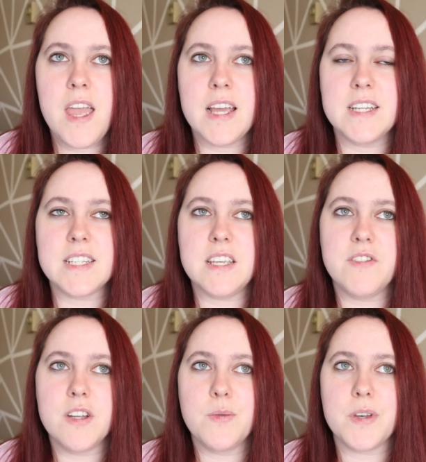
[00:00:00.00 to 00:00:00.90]
and
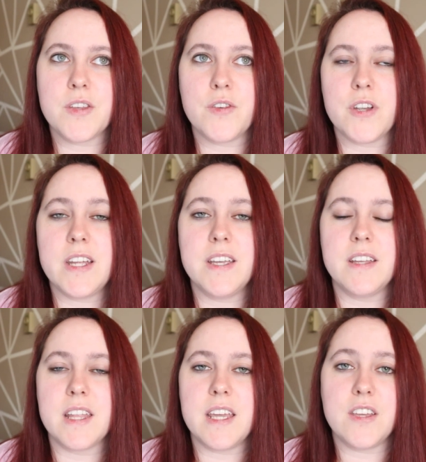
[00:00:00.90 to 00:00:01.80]
even with
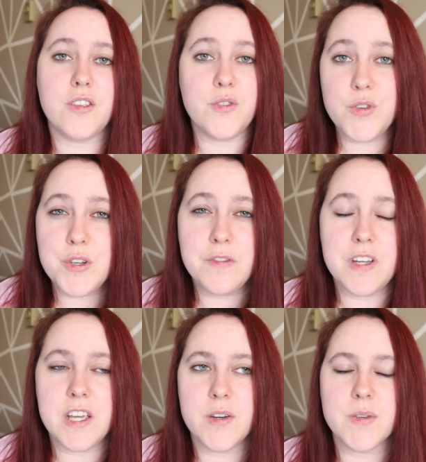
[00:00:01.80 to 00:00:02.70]
creating like YouTube
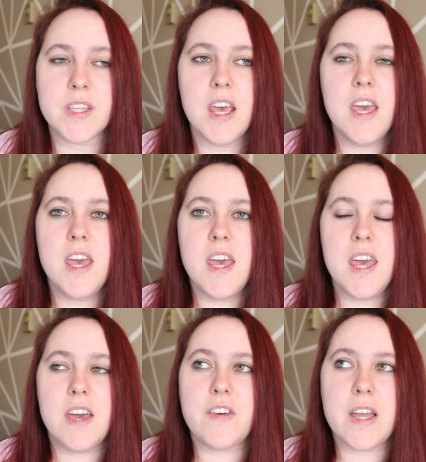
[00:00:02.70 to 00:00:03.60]
videos,
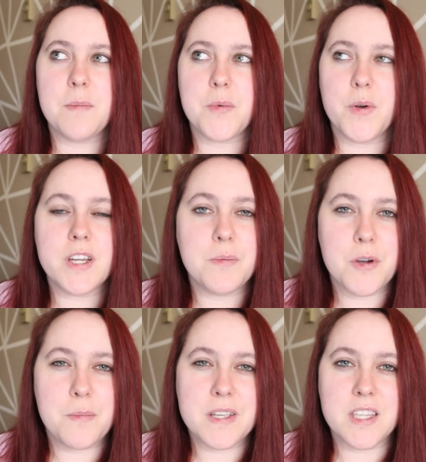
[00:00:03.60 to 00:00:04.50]
if I am going to
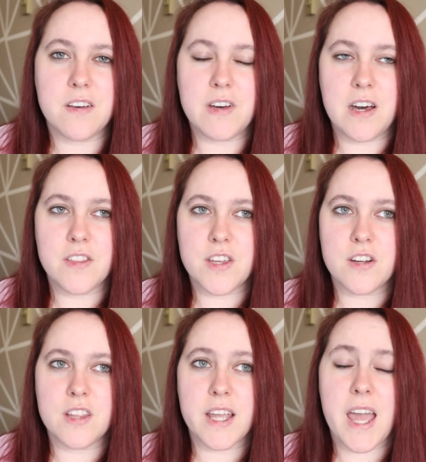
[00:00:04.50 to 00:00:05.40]
put myself out
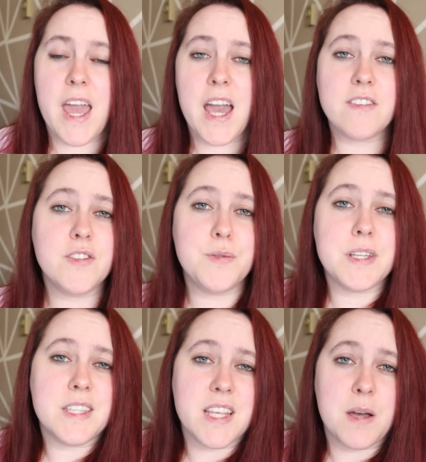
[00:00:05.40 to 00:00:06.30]
there, like I have to
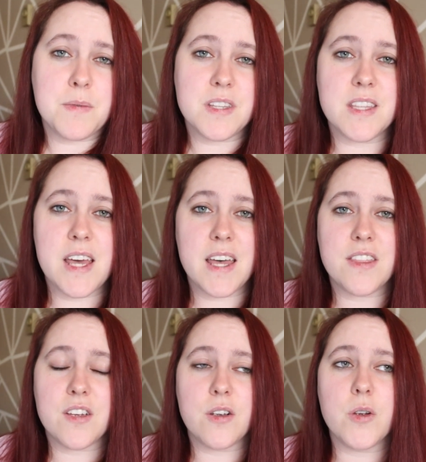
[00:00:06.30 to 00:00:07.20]
accept
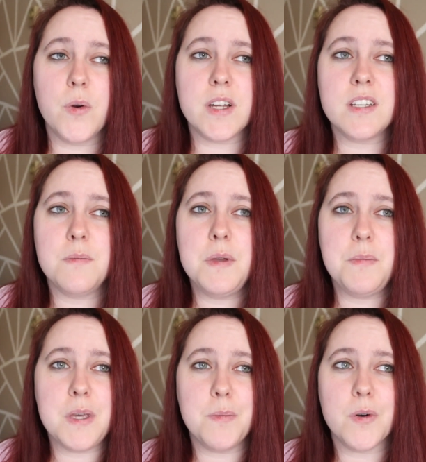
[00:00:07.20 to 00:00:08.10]
that there are going to be
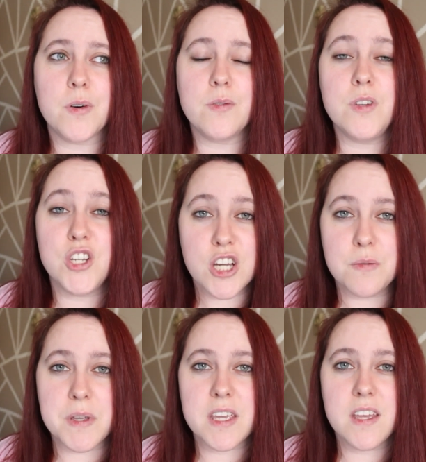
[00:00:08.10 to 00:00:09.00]
people who
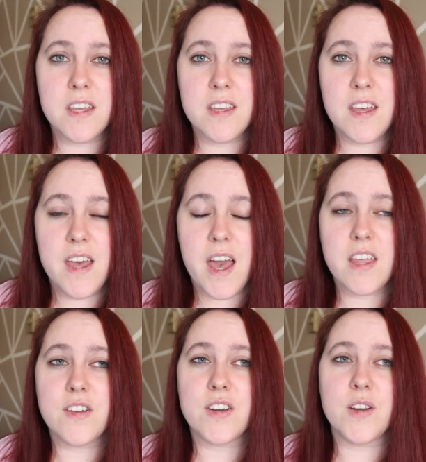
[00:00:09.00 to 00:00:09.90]
judge me
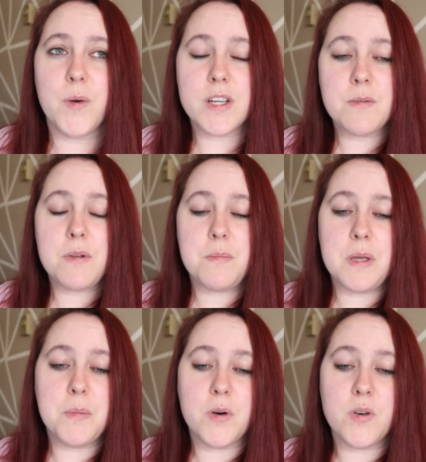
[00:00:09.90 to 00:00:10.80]
and there are going to be
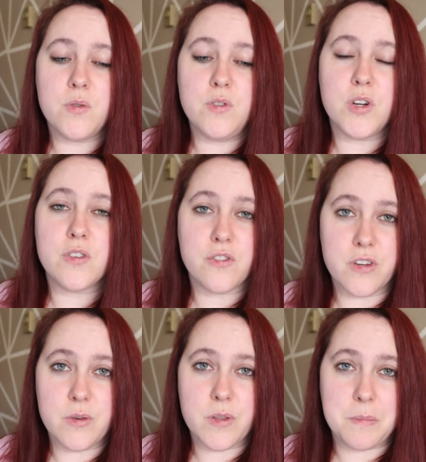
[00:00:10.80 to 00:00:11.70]
people who don't
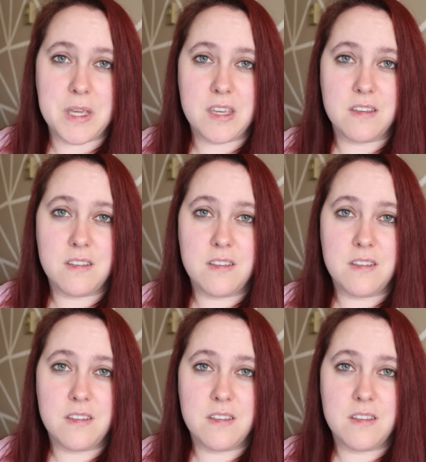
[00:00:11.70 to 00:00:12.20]
agree with me.